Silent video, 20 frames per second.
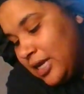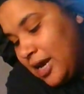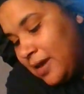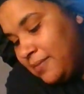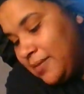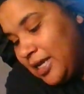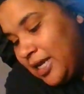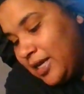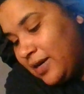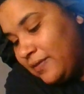
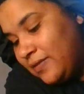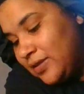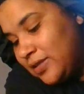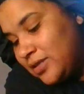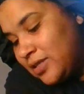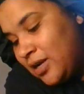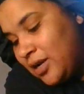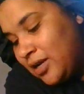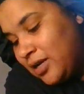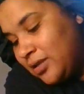I'm thinking of the
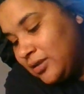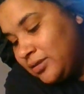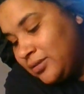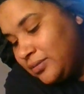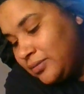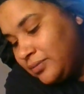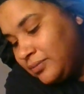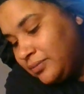song.